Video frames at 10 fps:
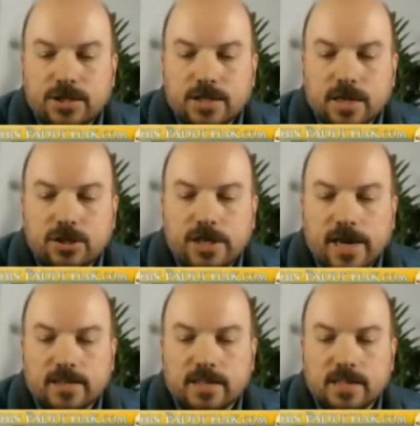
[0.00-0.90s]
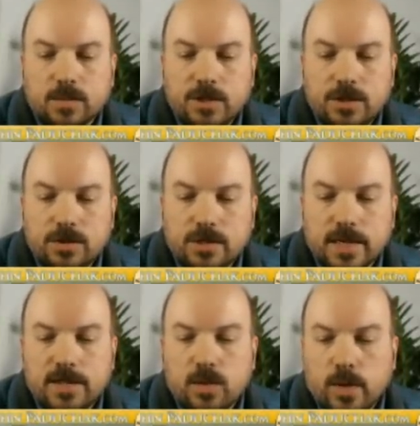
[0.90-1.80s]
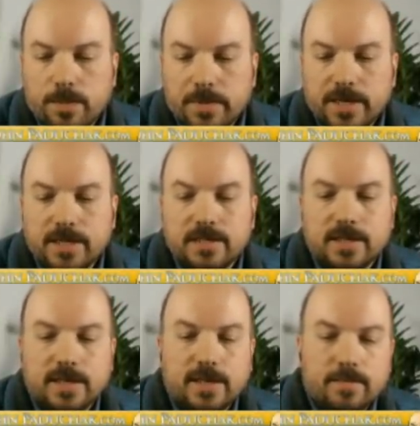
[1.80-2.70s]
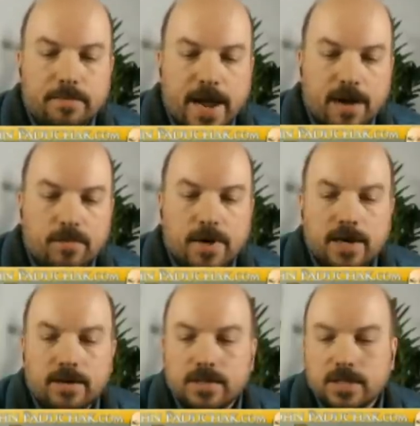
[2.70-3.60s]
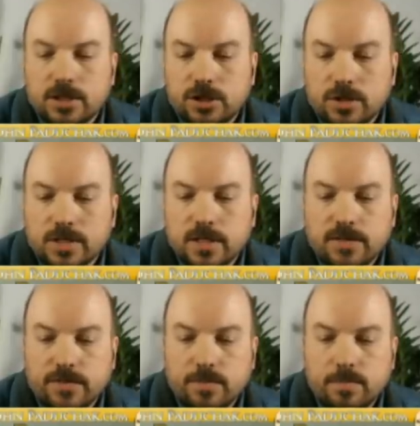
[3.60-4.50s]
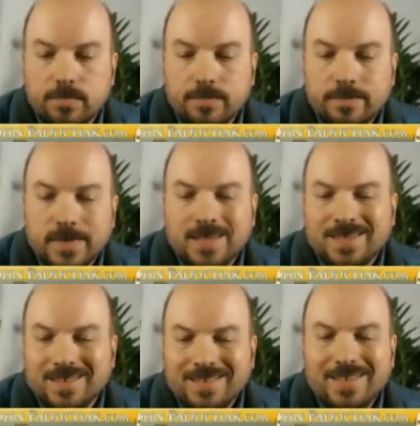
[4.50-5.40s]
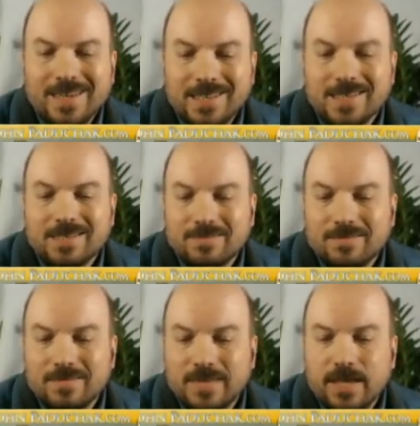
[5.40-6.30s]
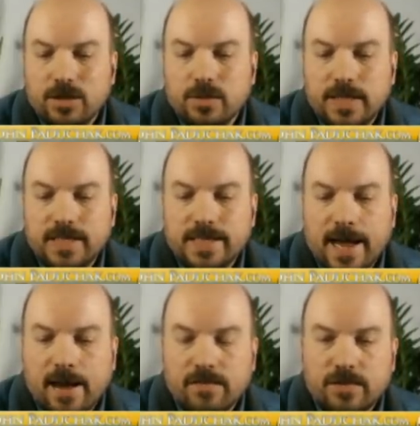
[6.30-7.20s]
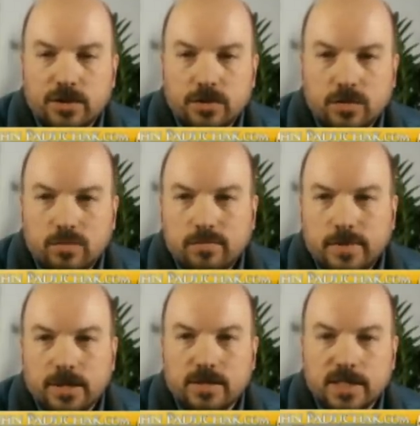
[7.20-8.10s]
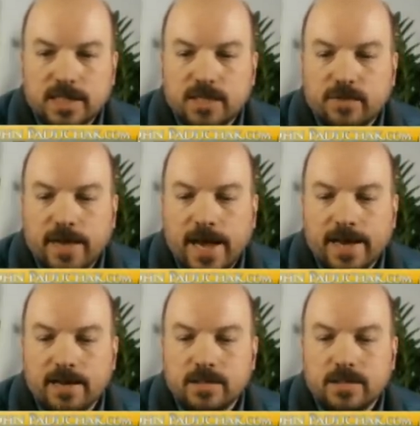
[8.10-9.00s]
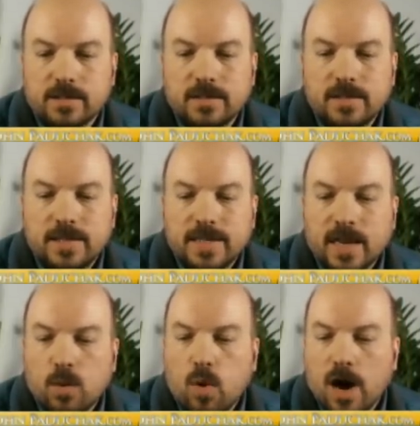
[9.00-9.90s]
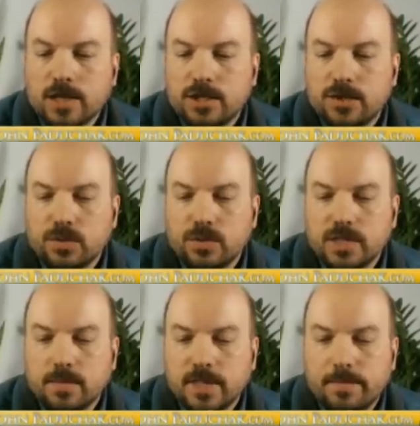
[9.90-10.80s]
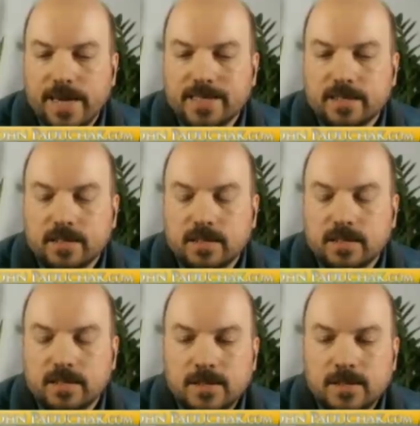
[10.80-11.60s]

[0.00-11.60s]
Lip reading: just our checklist that we use on equipment and backgrounds, and it shows the different things that you need to have to do, successful Hangouts. Kind of walks you through some of the basics.